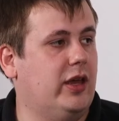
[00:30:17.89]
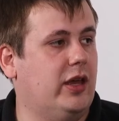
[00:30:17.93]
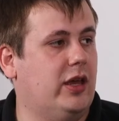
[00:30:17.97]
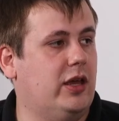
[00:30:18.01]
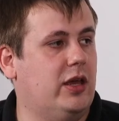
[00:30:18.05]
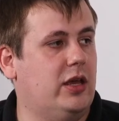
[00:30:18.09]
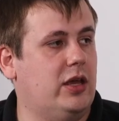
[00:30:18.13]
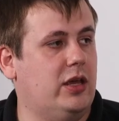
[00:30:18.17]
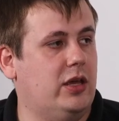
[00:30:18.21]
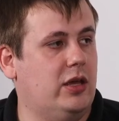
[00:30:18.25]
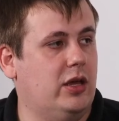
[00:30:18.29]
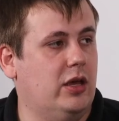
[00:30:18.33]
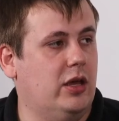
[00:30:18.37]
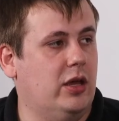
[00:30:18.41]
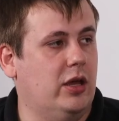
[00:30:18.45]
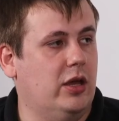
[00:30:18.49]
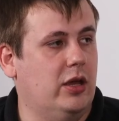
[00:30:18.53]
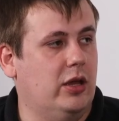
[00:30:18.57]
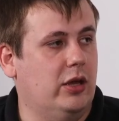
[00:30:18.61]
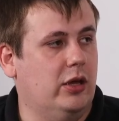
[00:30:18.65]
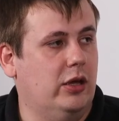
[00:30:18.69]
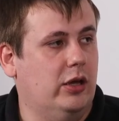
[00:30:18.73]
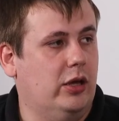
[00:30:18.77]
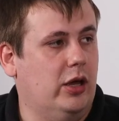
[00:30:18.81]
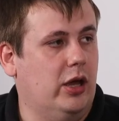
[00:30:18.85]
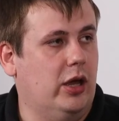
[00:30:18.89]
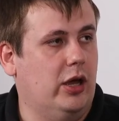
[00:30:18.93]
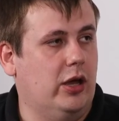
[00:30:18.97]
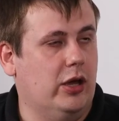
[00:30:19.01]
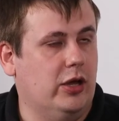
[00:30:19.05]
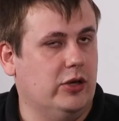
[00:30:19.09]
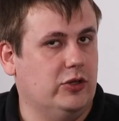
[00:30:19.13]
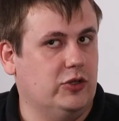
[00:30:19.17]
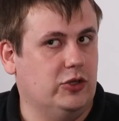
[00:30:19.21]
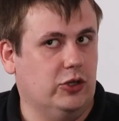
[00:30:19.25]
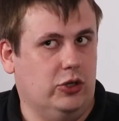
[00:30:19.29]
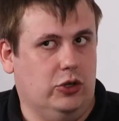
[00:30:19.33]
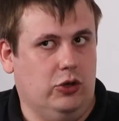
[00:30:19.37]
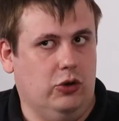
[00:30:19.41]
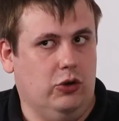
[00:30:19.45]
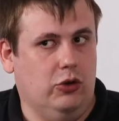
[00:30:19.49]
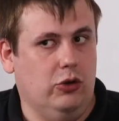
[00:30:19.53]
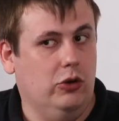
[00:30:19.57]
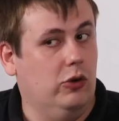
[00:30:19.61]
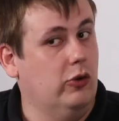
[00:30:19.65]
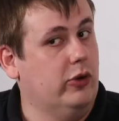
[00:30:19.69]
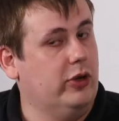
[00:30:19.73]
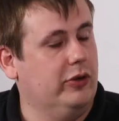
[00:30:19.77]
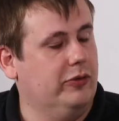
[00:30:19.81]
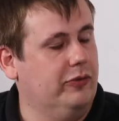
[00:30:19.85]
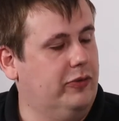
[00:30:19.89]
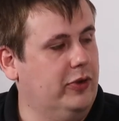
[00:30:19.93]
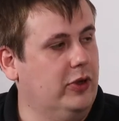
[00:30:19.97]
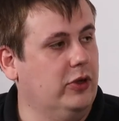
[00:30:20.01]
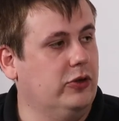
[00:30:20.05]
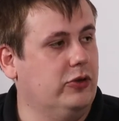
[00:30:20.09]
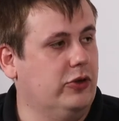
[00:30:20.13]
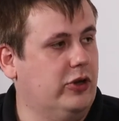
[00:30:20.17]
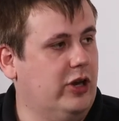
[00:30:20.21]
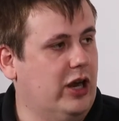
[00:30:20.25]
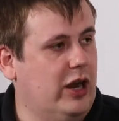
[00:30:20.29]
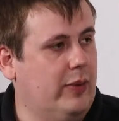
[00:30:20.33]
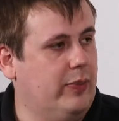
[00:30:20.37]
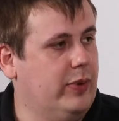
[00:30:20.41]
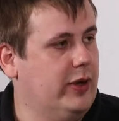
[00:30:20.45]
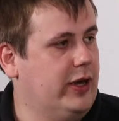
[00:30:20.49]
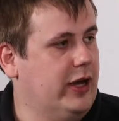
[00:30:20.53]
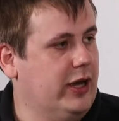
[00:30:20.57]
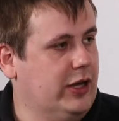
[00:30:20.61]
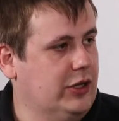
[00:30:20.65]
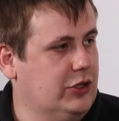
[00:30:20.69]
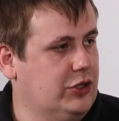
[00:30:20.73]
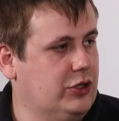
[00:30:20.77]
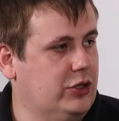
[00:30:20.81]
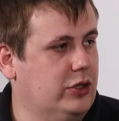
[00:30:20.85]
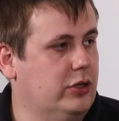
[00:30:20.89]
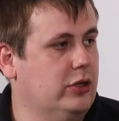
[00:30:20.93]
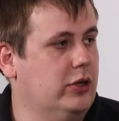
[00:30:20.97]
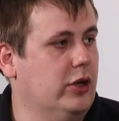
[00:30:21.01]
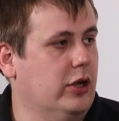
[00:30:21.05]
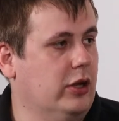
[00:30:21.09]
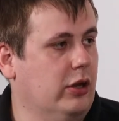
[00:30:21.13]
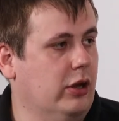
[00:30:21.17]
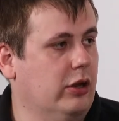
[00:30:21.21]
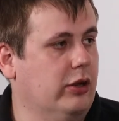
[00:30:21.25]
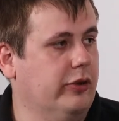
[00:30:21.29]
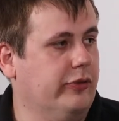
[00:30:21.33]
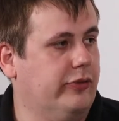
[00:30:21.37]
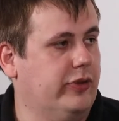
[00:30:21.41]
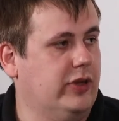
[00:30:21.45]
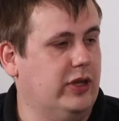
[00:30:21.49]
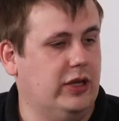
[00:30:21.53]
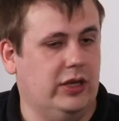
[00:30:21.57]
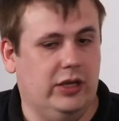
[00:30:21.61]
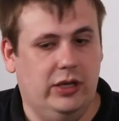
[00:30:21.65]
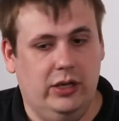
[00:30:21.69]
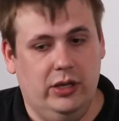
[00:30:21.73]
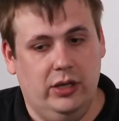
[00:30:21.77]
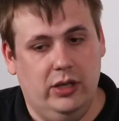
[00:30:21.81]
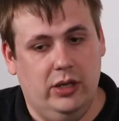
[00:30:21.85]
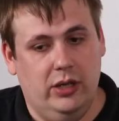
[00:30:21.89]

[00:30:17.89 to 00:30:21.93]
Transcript: a secure look and feel to your application, a lot of the